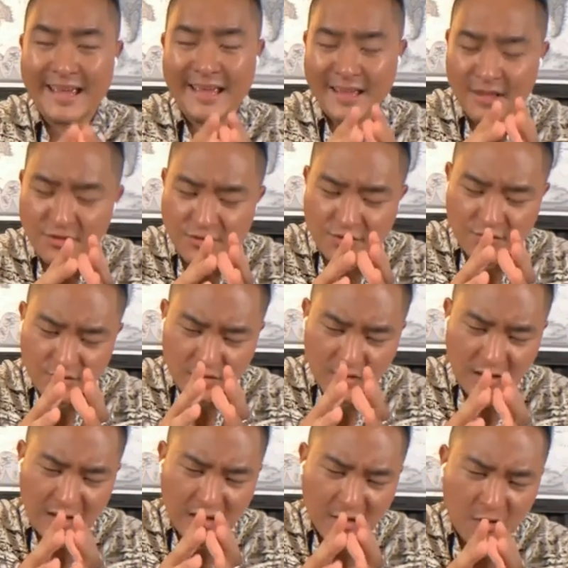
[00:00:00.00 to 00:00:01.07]
is,
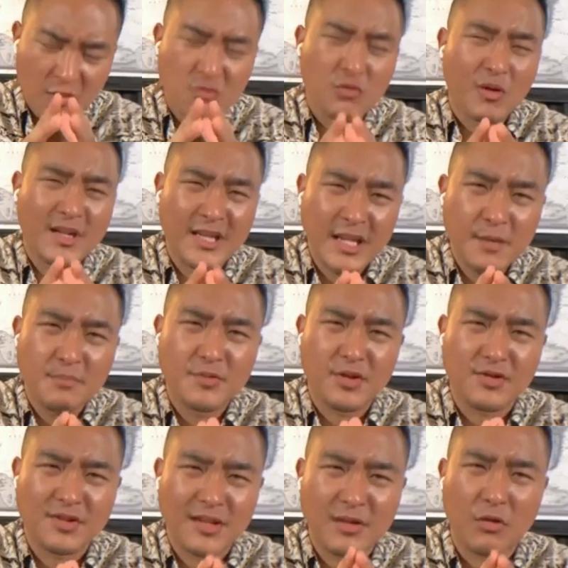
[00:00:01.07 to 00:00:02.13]
is what keeps
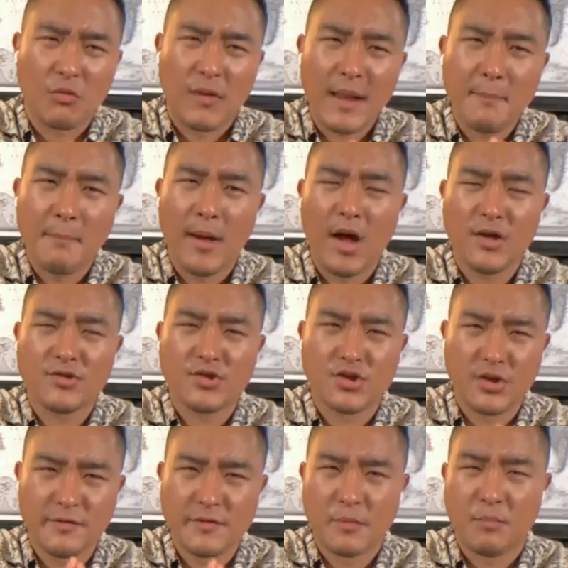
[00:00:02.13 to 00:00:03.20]
us in the right
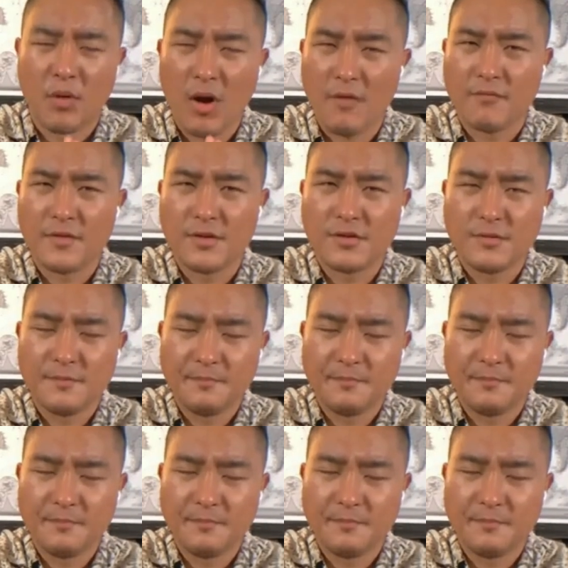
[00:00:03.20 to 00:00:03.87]
posture of the prophet.